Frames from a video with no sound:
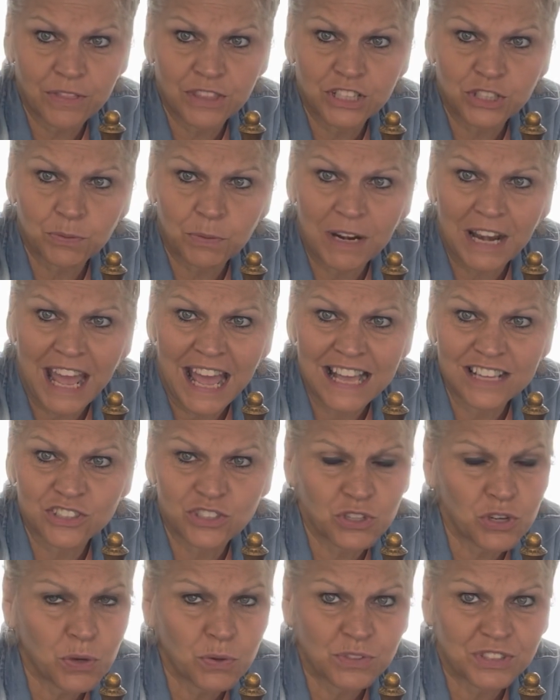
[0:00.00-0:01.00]
This one
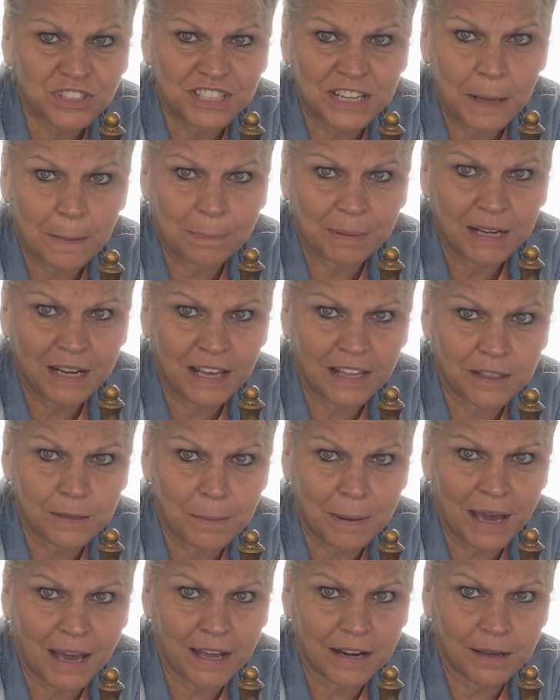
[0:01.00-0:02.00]
has no stamping on the
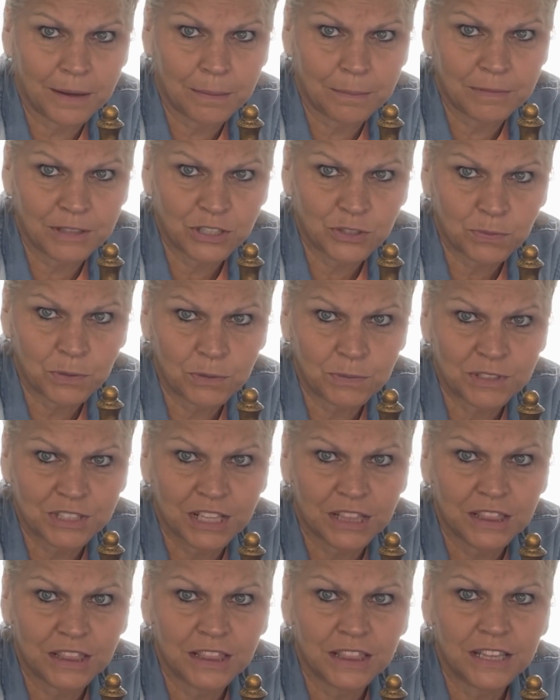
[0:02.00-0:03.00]
bottom. This one was a
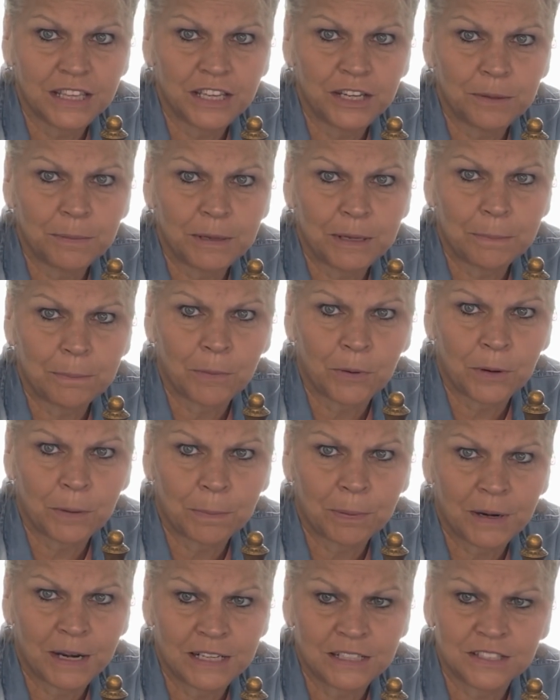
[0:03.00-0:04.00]
little bit more
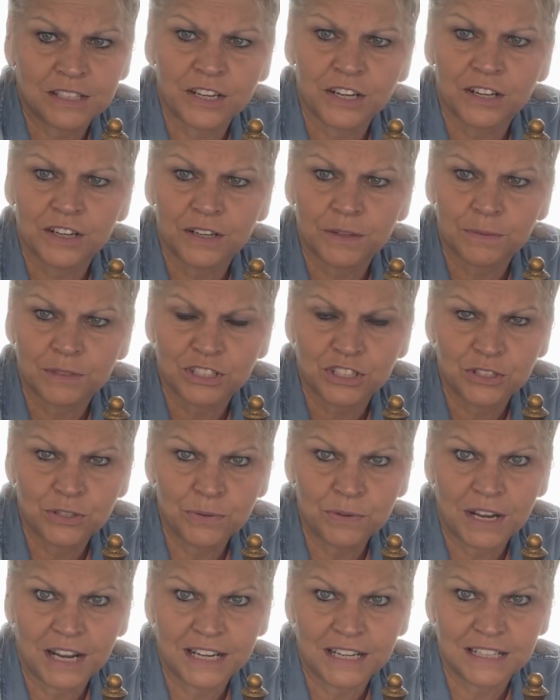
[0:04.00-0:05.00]
pricier. It was
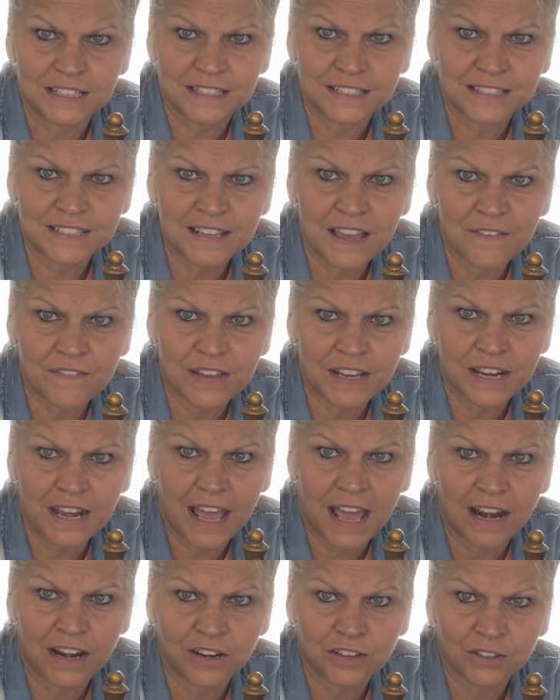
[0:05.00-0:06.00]
$2.97
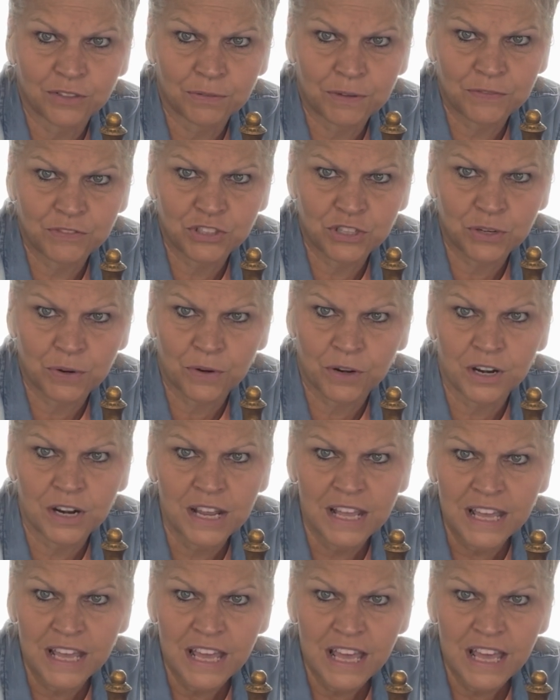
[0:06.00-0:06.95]
at our thrift store.